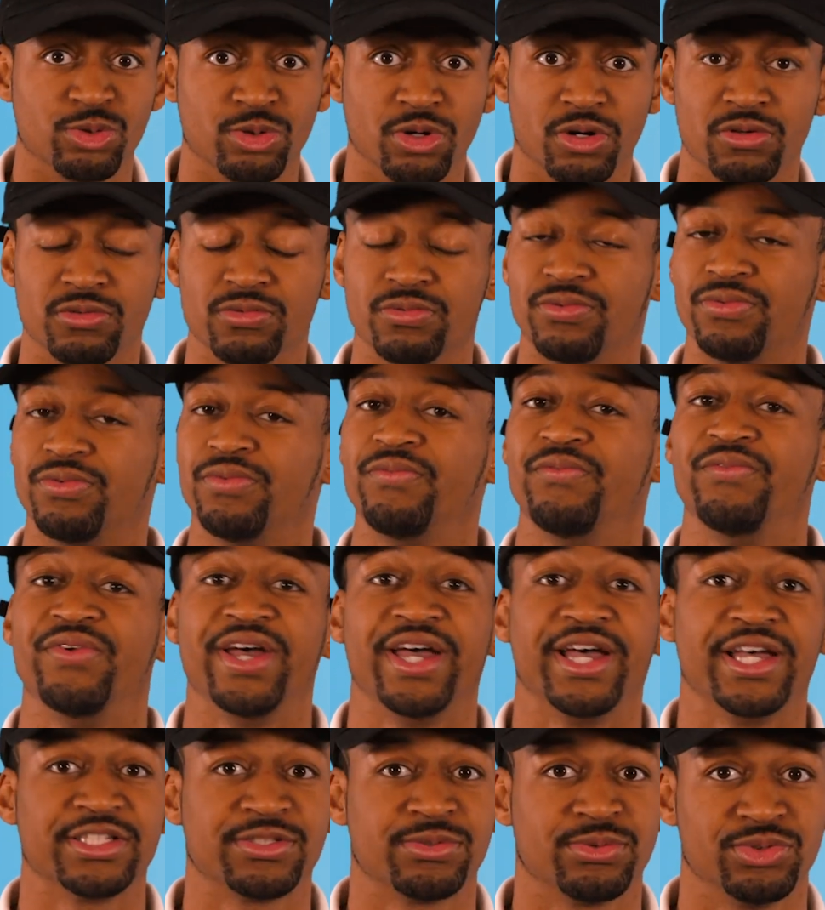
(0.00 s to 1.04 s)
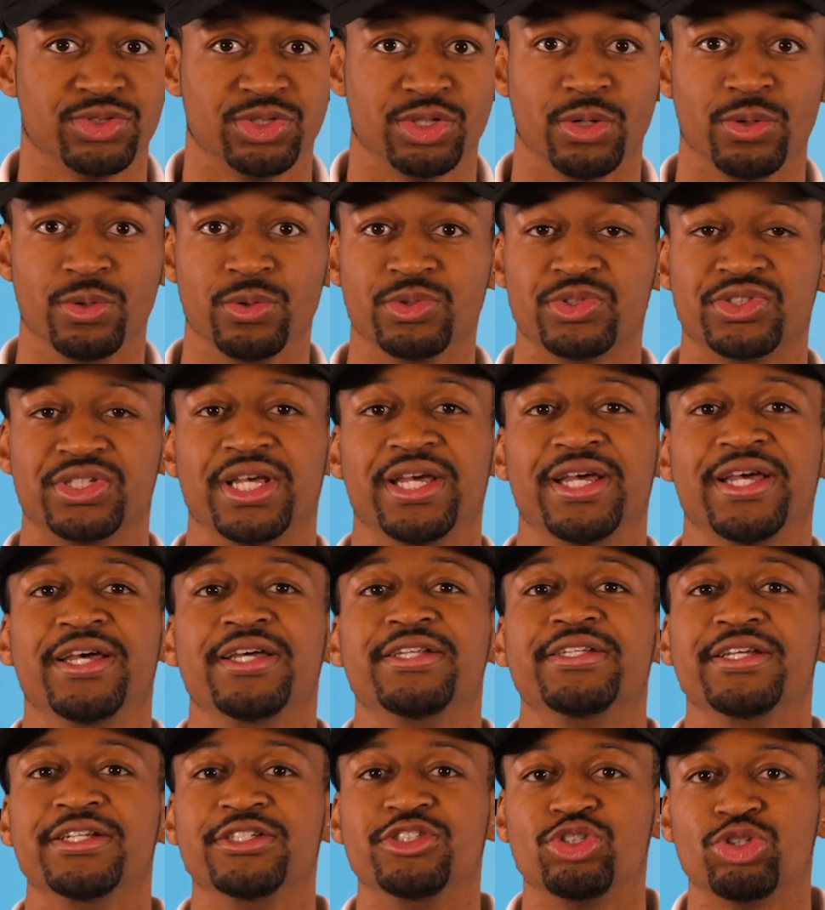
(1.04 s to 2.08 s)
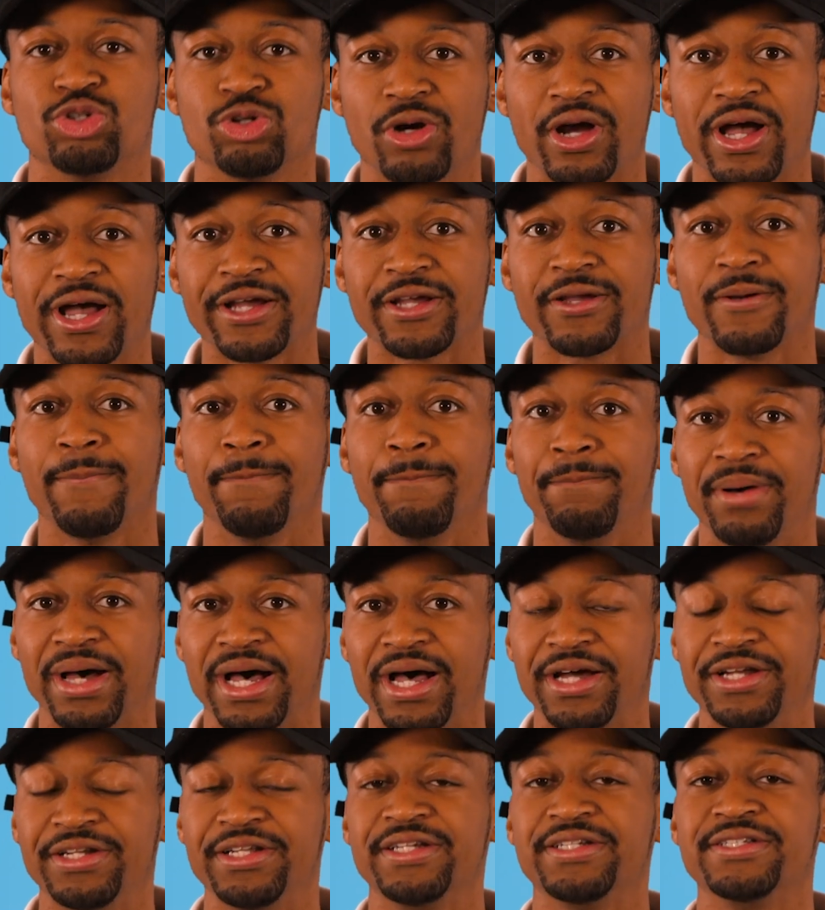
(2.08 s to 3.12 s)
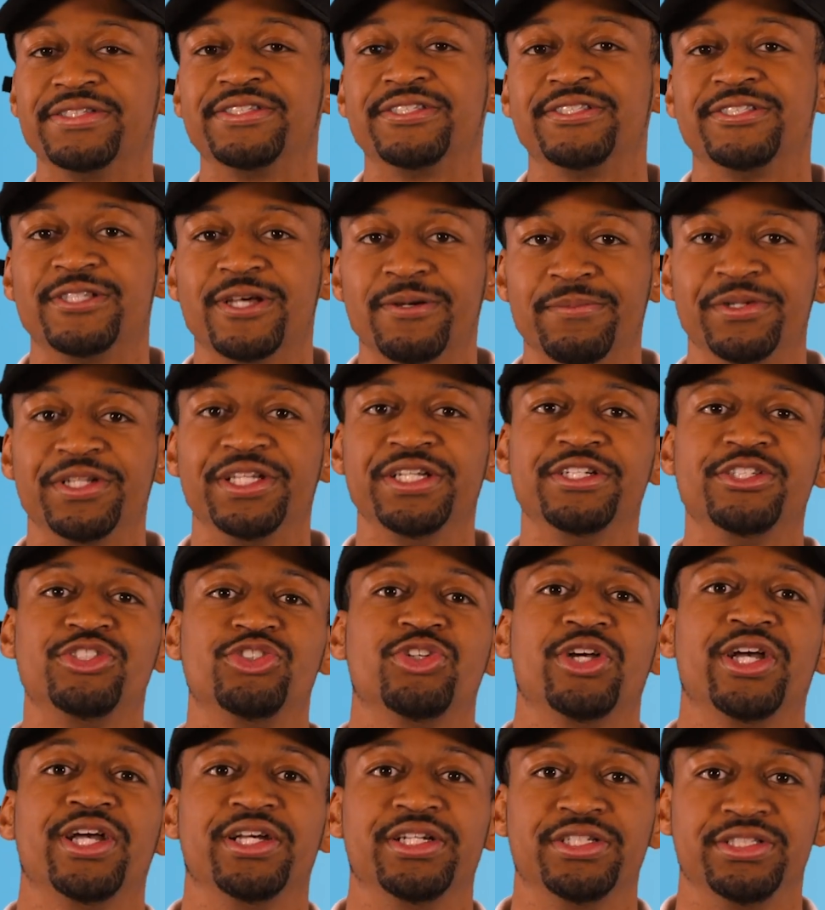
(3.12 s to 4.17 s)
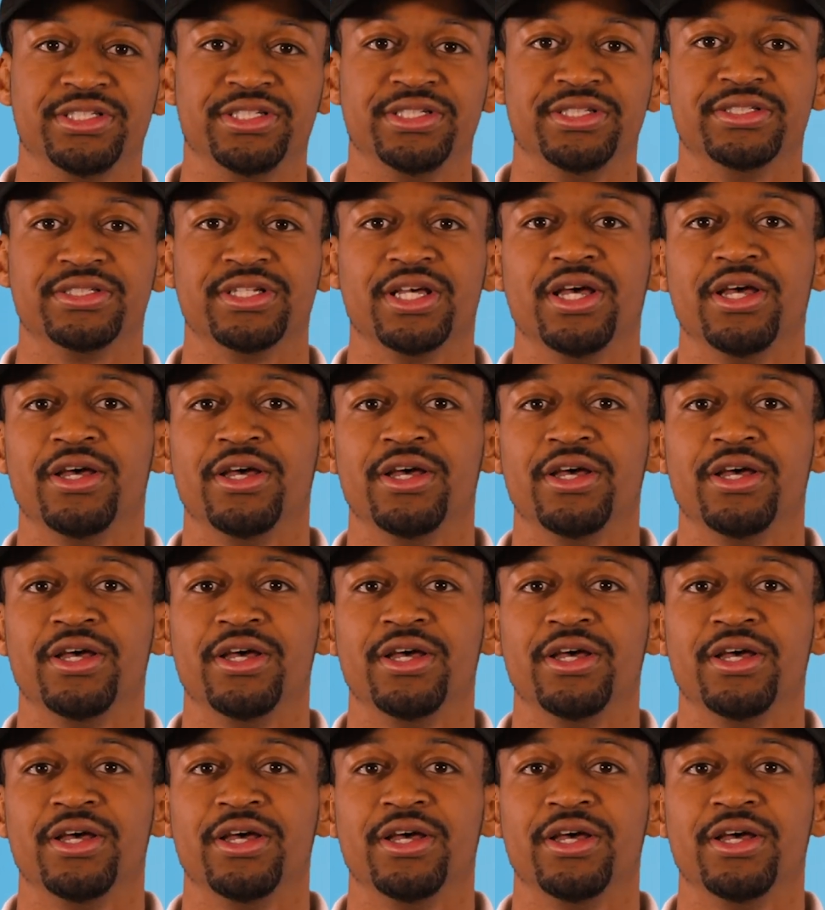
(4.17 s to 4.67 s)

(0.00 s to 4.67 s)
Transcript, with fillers: growth, fast results, then try combining some of these strategies.